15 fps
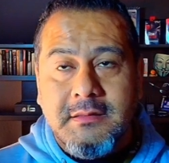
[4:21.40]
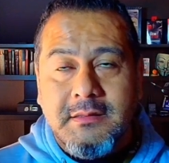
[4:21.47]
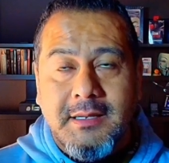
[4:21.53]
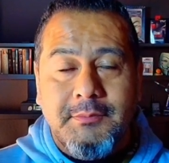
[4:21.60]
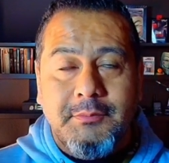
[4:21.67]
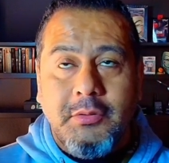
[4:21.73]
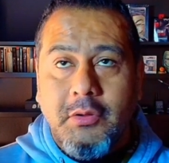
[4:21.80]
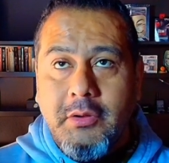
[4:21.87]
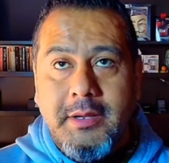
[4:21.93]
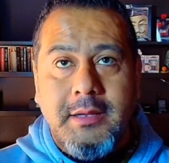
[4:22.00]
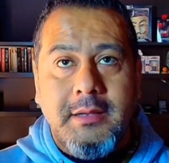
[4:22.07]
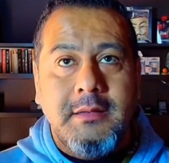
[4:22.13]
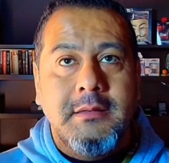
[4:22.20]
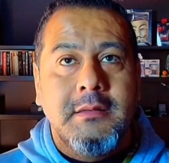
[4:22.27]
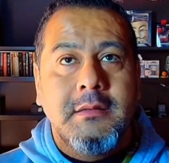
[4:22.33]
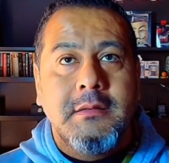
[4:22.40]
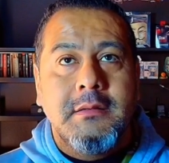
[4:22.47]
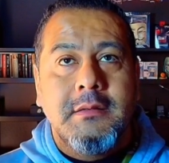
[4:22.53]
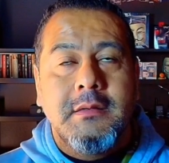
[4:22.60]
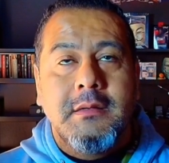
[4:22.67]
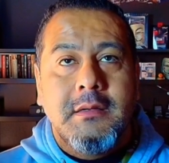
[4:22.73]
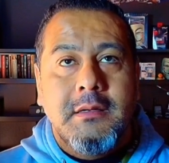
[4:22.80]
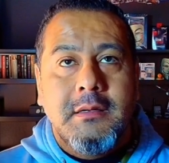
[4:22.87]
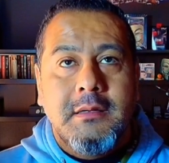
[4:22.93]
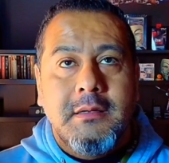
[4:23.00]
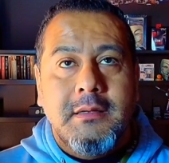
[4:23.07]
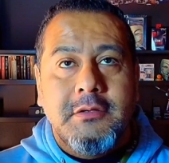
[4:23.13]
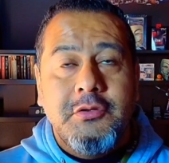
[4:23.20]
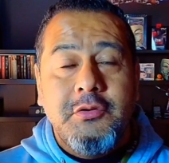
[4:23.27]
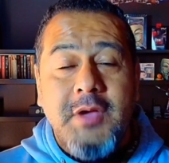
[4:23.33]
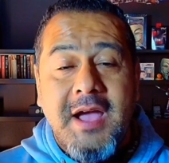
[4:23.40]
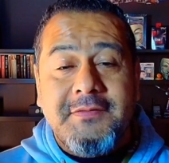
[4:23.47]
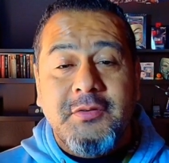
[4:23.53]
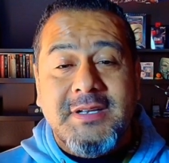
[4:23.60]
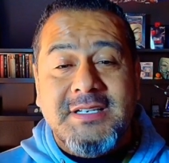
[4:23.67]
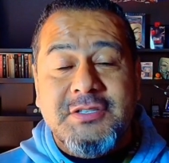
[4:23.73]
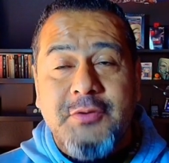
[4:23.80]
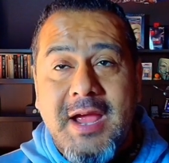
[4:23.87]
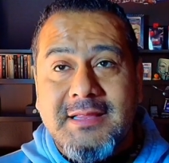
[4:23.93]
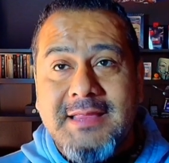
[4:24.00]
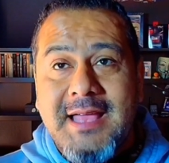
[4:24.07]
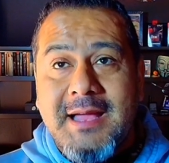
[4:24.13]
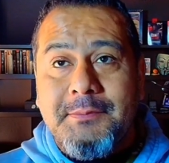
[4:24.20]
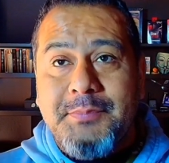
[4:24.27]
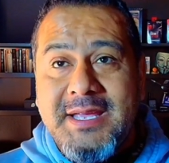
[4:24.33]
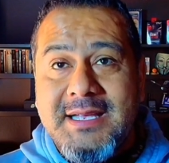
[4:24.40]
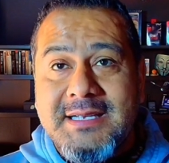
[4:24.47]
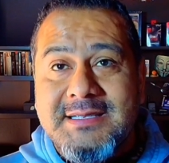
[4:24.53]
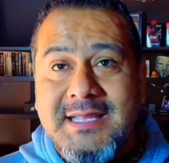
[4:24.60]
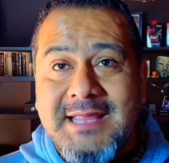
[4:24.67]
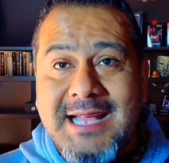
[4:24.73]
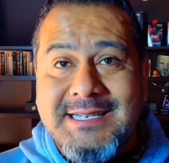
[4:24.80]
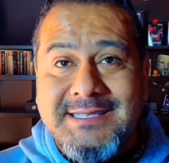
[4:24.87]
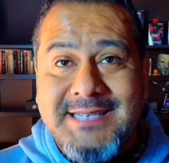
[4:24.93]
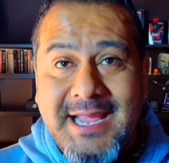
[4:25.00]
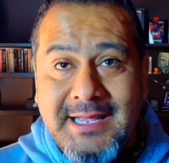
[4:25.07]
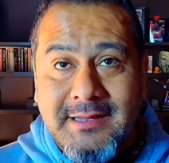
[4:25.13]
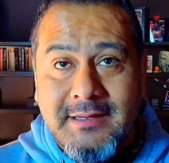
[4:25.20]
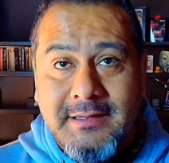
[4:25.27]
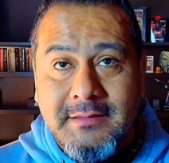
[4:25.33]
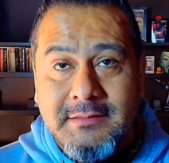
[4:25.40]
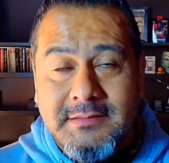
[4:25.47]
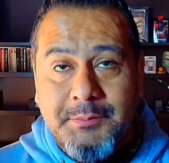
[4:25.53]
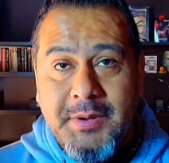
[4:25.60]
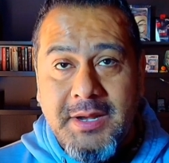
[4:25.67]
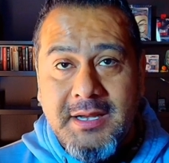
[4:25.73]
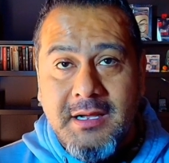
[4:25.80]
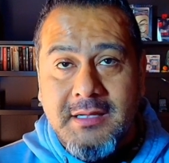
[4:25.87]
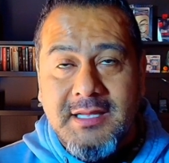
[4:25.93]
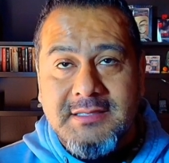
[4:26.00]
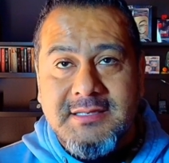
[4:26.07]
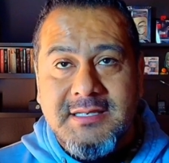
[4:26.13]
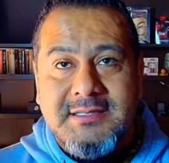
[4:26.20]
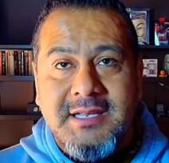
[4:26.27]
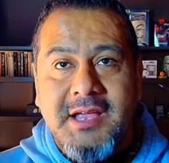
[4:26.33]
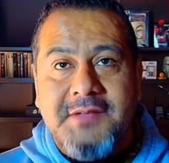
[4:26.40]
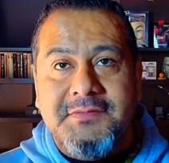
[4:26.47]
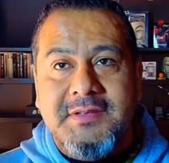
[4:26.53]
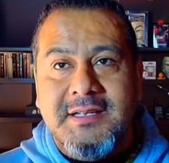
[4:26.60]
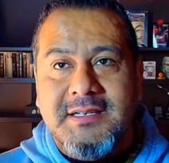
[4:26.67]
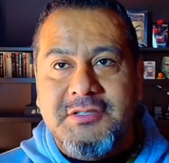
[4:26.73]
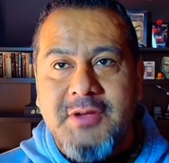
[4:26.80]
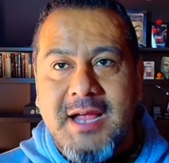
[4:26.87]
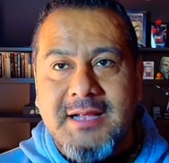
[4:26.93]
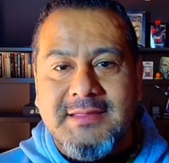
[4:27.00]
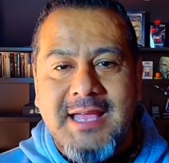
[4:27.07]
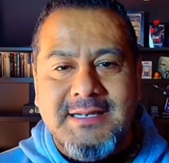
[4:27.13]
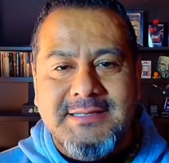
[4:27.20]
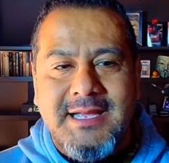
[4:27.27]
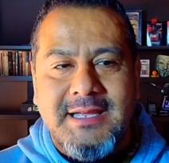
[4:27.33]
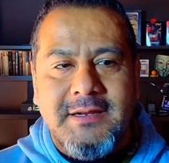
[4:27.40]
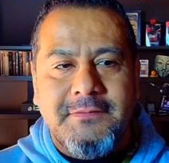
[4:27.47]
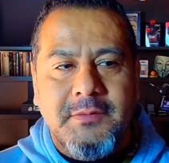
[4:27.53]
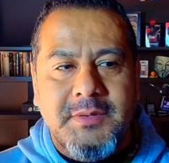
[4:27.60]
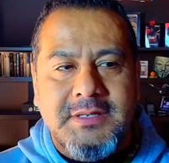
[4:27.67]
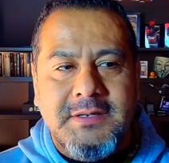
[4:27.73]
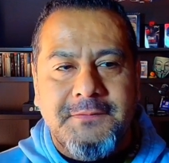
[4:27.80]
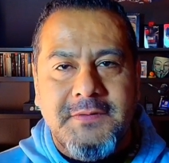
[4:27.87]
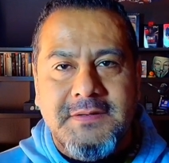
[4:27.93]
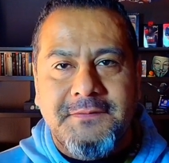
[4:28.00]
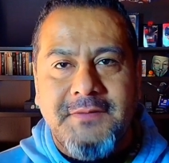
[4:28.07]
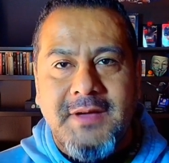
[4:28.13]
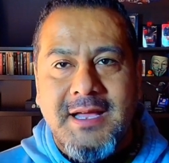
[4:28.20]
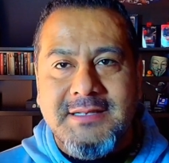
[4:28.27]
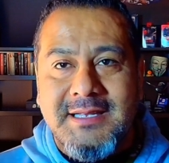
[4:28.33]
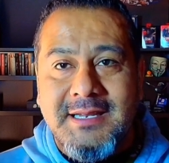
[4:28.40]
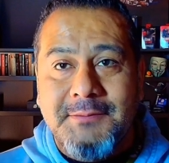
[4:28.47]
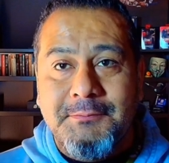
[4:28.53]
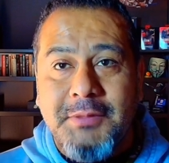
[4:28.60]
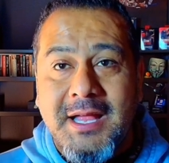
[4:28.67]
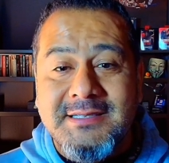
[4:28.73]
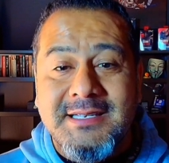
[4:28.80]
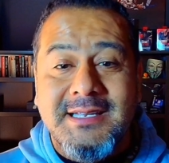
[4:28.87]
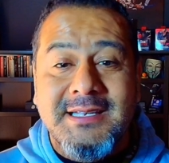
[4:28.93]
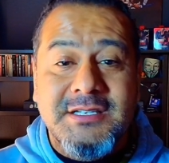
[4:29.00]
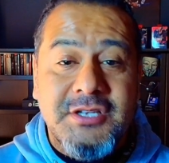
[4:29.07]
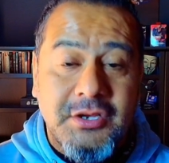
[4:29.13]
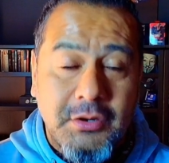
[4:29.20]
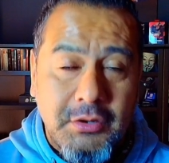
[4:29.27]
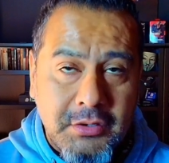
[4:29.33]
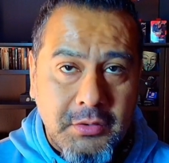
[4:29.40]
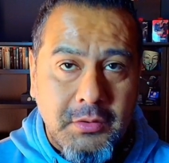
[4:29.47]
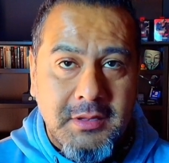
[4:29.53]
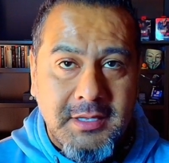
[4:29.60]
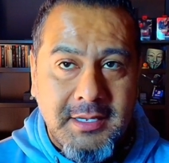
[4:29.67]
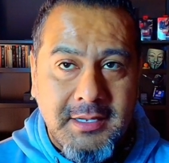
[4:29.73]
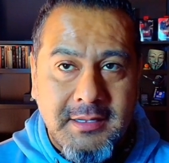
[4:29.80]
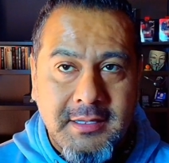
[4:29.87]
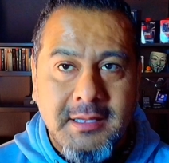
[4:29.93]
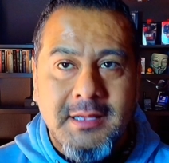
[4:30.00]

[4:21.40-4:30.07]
employee, you have to extract that piece and that data, depending on, let's just say you have to extract that data from a different device and implant it into your Neuralink.